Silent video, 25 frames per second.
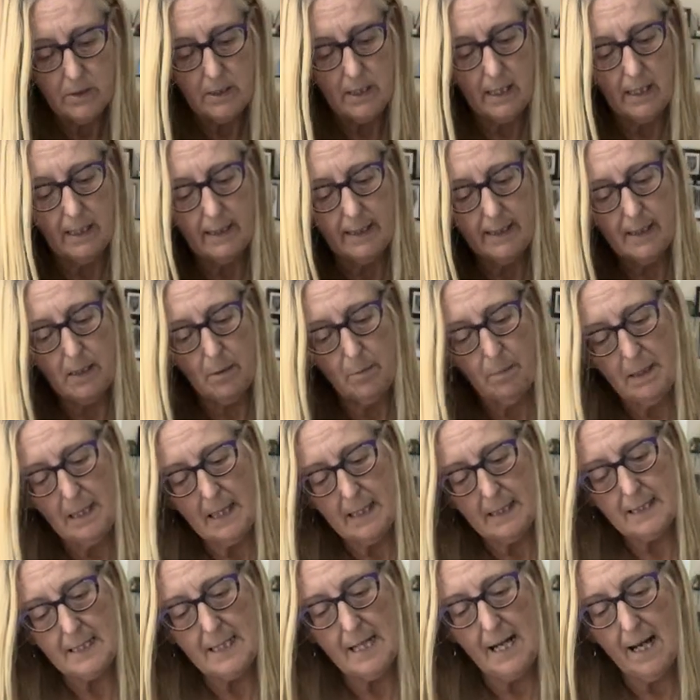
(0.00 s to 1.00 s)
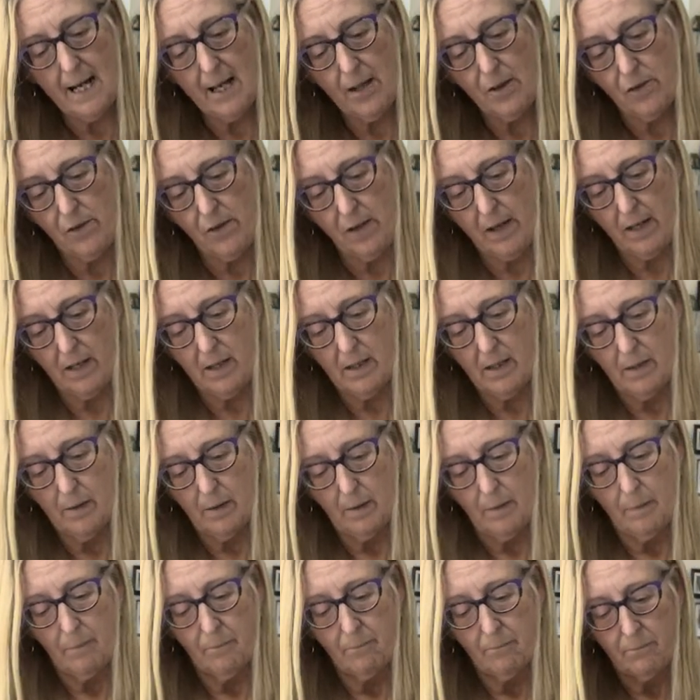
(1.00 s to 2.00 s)
our little black tie thing,
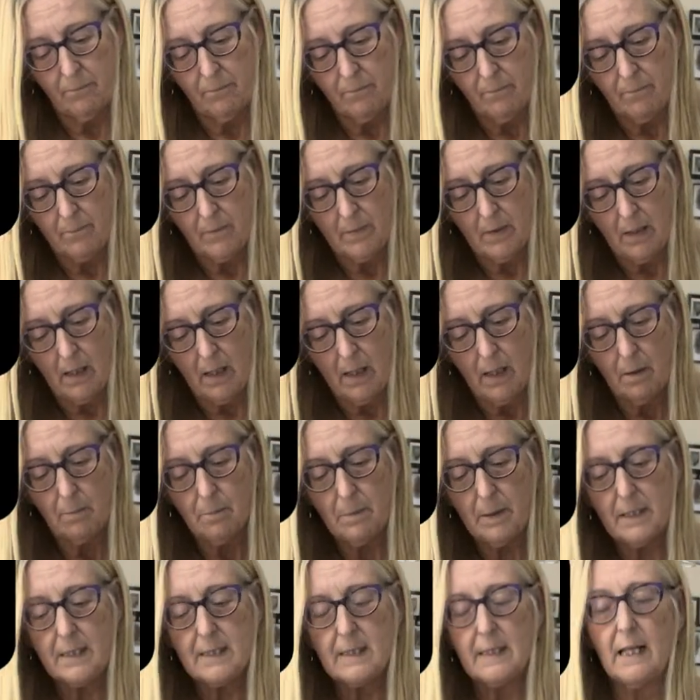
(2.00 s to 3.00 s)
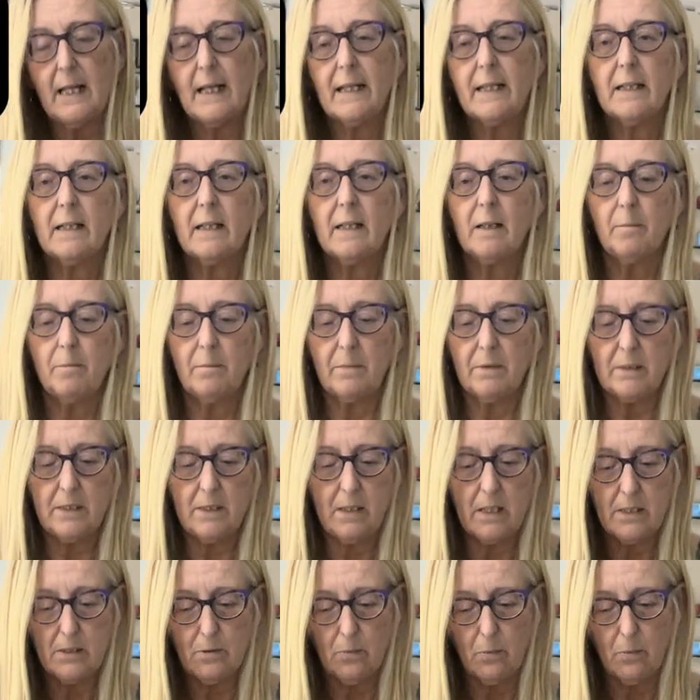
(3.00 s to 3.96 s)
but it's like, it's a